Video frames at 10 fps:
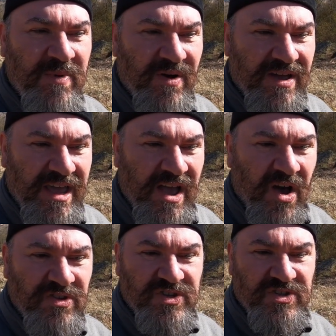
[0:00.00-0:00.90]
but it
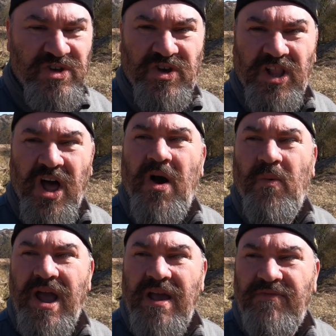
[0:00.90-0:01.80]
also took a lot
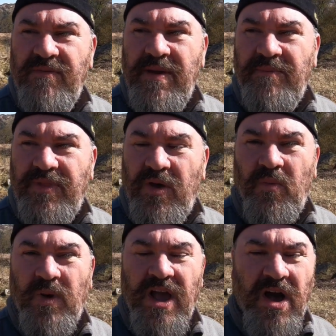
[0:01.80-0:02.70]
away from him
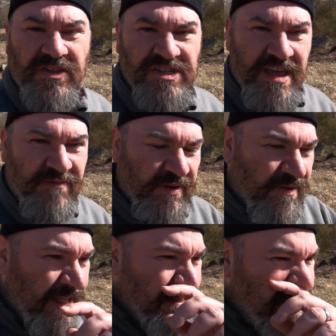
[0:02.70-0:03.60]
that we all take for
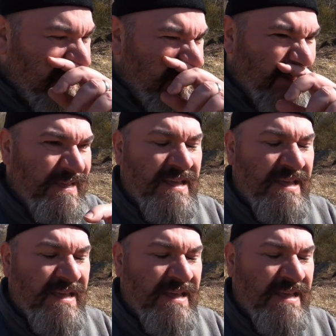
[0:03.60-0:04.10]
granted.